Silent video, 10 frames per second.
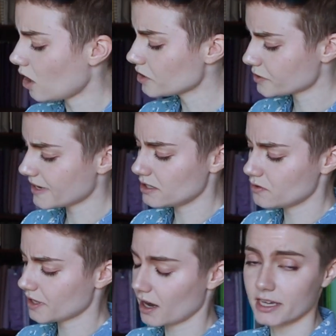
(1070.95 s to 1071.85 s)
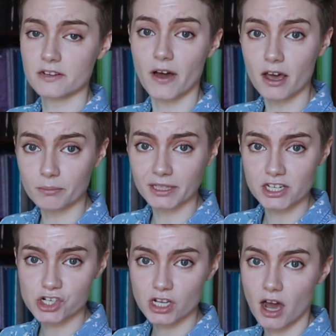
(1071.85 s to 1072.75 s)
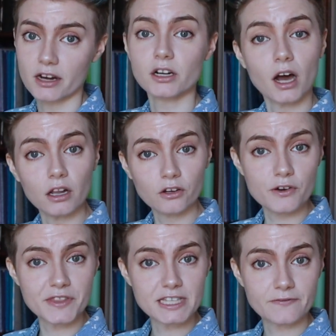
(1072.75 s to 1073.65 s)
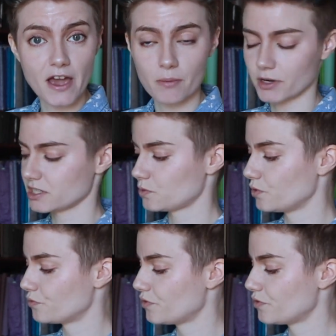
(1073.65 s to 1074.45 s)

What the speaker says: Also, I knew the kind of unbleached cotton color of these fabrics would